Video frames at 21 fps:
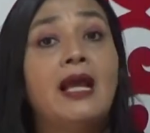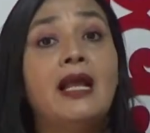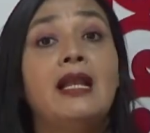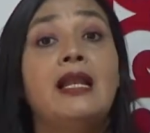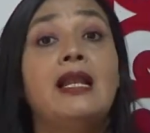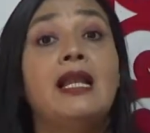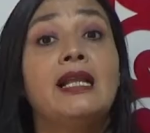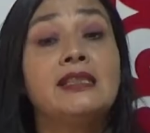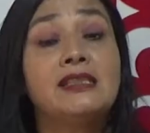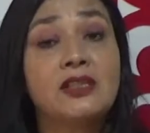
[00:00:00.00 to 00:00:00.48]

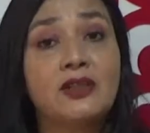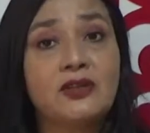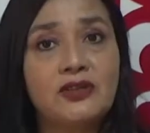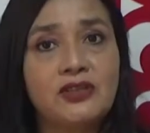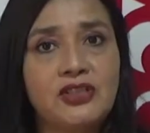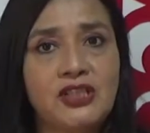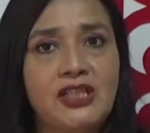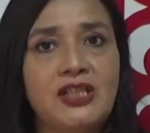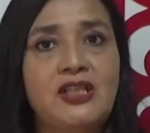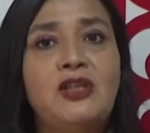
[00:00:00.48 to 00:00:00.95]
Let's
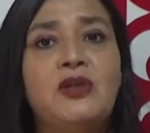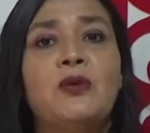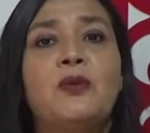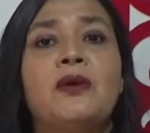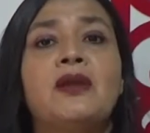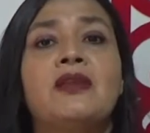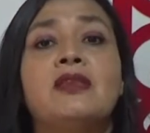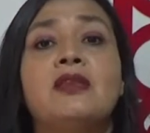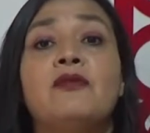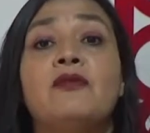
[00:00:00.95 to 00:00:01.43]
continue
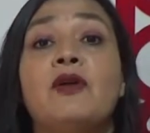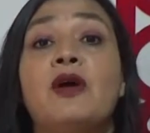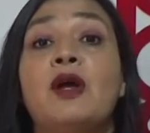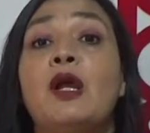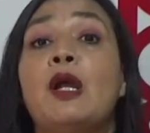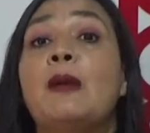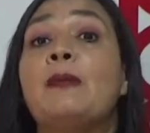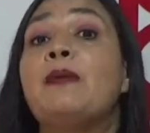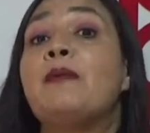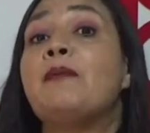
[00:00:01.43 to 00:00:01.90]
with the
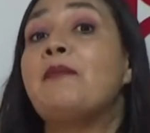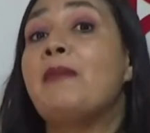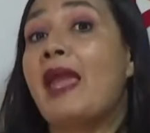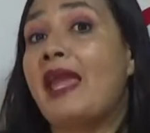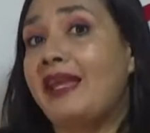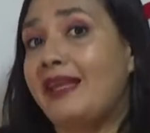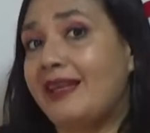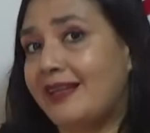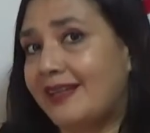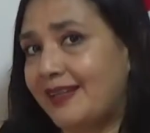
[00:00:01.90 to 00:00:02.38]
verb
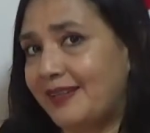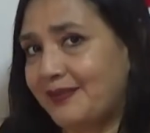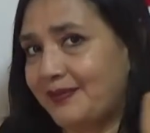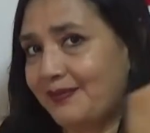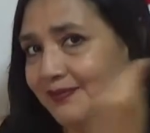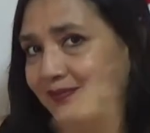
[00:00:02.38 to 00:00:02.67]
make.